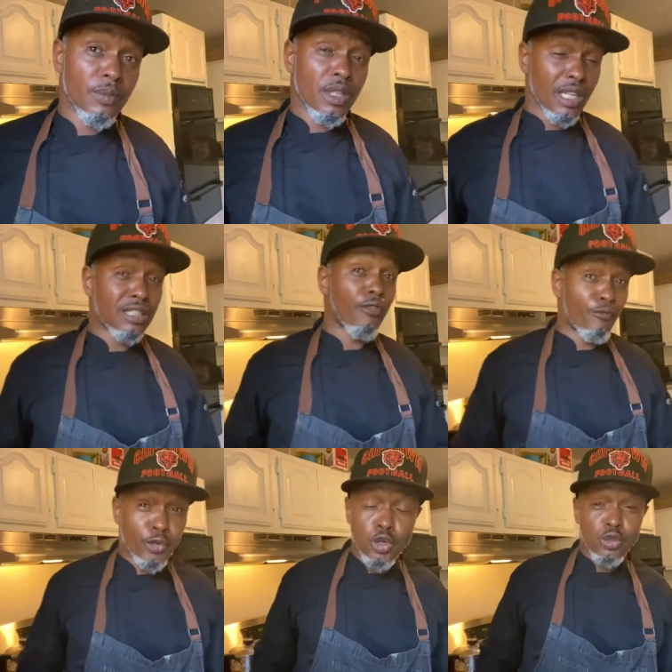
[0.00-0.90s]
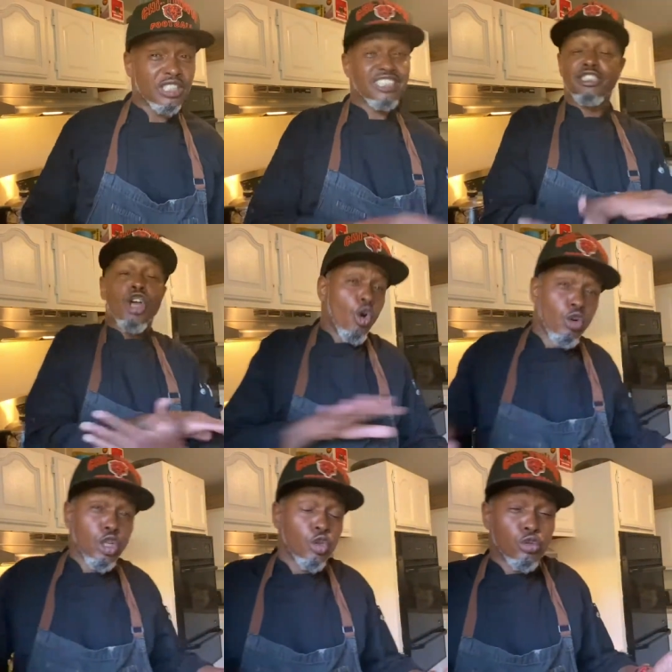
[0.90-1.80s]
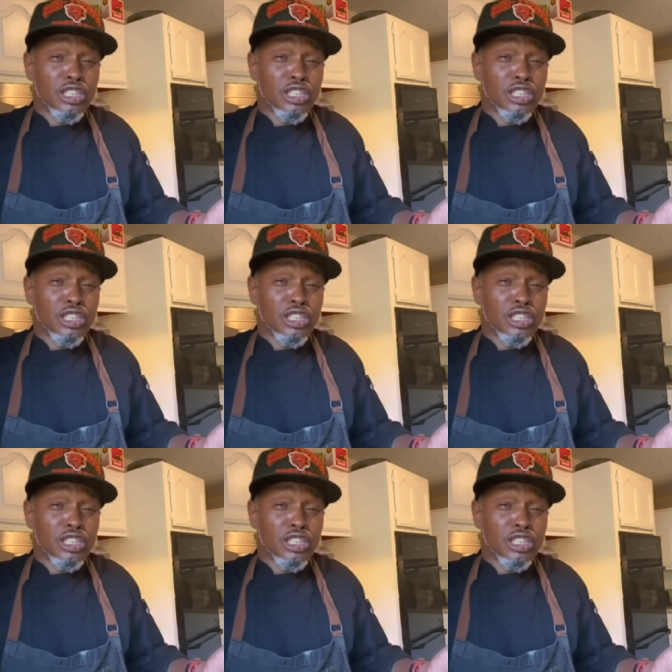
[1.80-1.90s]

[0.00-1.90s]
It's a fruit. It's no gluten.